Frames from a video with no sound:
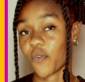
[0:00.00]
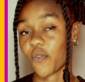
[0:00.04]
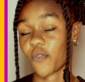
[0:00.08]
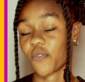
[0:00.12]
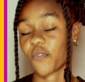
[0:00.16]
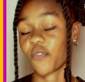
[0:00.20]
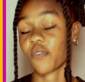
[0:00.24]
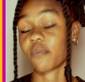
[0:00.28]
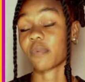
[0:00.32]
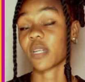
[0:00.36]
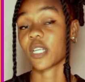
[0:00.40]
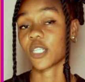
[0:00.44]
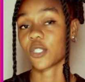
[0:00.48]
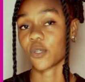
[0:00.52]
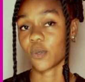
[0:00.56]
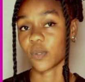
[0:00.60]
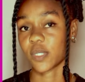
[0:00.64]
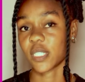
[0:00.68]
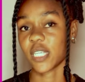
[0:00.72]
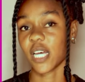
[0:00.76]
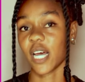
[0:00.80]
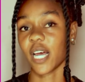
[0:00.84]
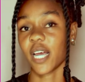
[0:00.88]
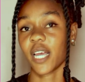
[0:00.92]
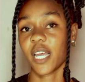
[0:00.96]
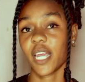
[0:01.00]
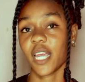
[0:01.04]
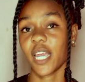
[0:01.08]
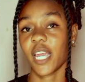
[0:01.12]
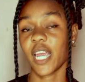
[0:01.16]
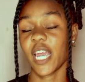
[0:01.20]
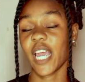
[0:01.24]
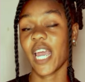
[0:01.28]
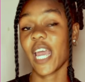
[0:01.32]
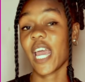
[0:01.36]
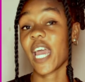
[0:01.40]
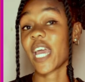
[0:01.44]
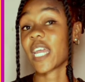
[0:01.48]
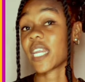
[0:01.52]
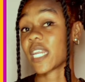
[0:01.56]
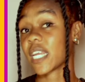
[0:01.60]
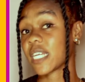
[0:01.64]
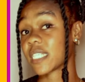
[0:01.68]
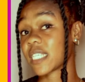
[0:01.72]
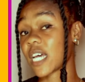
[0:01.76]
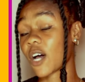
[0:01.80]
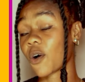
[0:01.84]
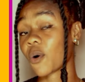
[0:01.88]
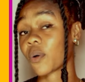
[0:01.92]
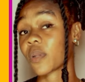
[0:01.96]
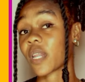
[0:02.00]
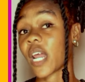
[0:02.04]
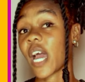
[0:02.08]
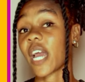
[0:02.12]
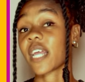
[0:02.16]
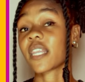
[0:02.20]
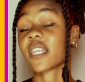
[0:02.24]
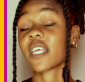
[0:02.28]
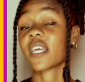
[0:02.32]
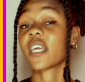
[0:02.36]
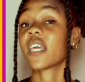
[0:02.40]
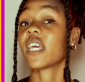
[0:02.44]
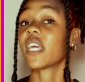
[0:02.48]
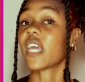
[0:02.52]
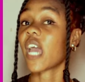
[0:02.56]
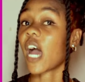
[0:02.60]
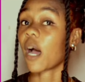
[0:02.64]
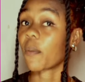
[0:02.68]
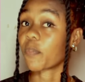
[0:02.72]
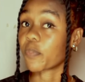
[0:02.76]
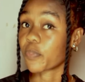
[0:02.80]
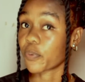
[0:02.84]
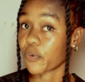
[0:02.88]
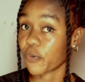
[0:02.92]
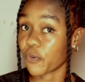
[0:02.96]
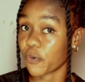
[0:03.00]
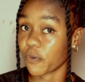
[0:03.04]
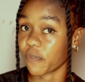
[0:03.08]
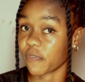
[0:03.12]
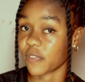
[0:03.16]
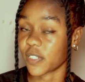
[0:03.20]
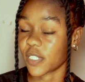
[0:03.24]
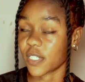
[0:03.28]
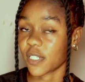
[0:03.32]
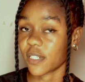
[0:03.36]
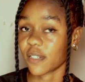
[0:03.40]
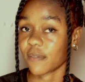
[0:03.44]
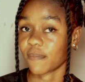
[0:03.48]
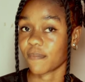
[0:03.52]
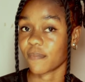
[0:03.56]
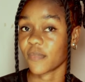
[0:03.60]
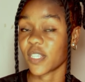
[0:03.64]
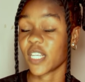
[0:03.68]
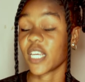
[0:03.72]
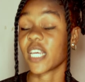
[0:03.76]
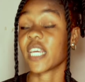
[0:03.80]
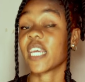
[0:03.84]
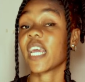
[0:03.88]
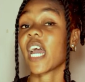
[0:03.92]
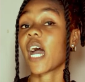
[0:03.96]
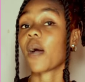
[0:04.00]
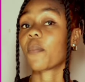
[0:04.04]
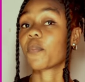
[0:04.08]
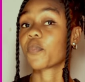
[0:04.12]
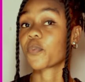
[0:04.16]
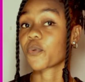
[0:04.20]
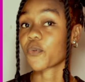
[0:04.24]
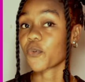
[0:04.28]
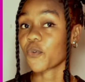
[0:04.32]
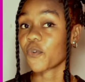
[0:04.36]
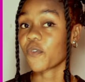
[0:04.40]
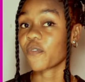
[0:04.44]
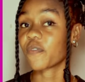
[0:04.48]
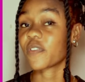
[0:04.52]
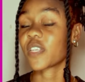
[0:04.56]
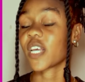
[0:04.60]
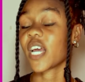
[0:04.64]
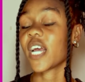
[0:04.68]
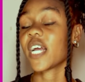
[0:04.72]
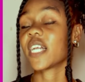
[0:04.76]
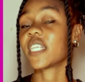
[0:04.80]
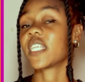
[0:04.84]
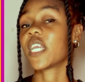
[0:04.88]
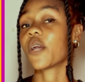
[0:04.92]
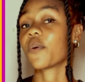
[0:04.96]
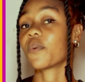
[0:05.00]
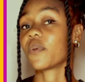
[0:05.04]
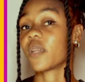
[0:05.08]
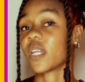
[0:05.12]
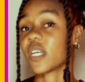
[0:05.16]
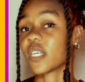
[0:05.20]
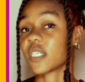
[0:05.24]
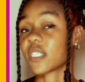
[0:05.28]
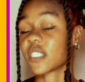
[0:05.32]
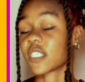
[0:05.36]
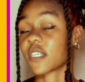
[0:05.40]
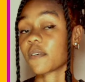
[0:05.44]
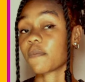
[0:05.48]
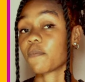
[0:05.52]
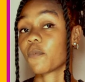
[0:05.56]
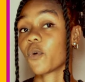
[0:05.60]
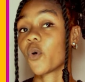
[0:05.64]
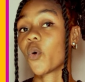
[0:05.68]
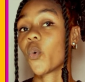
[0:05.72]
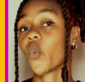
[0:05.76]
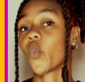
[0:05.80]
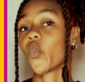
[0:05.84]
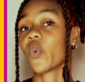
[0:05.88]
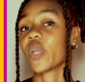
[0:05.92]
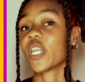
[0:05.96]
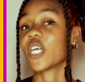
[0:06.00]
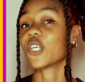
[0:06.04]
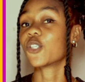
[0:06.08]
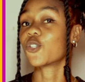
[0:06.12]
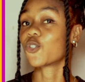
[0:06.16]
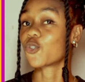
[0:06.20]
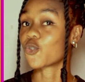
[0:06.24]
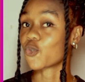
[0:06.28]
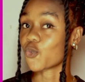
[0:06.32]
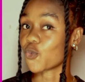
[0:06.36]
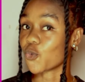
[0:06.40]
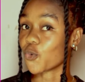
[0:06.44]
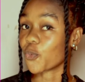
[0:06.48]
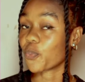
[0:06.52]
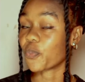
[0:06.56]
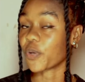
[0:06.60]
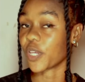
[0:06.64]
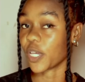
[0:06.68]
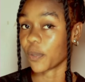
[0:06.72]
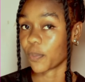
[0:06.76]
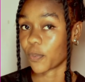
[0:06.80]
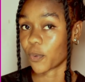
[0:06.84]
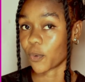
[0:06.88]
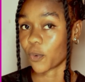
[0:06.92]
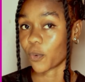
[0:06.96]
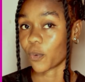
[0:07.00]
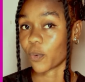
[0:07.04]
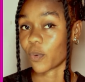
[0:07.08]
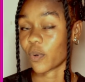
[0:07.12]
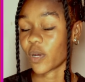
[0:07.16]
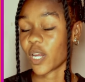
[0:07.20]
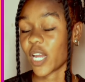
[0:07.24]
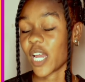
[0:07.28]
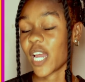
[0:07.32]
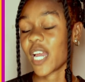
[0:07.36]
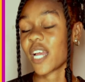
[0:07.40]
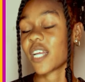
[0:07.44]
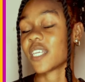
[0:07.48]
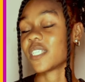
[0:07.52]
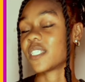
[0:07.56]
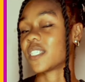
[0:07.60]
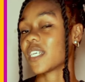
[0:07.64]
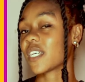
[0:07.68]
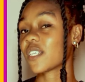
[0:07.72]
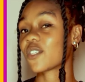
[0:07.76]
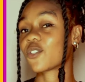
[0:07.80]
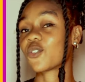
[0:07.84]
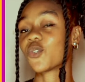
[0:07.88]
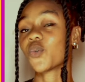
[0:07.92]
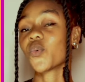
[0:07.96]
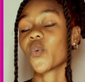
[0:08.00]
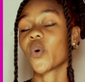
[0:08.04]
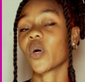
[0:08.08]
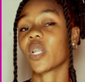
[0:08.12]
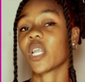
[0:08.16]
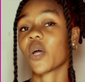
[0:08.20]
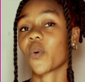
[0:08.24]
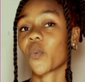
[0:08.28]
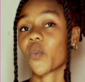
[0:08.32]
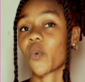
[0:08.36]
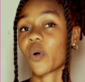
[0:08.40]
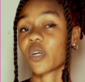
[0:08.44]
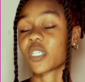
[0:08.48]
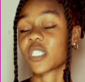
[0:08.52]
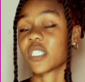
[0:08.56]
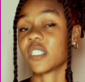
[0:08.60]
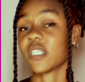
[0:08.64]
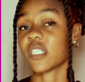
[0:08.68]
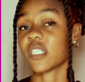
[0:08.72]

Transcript: from the daughter. And later on, I think he approved. He approved the relationship with the two people. Just do well and watch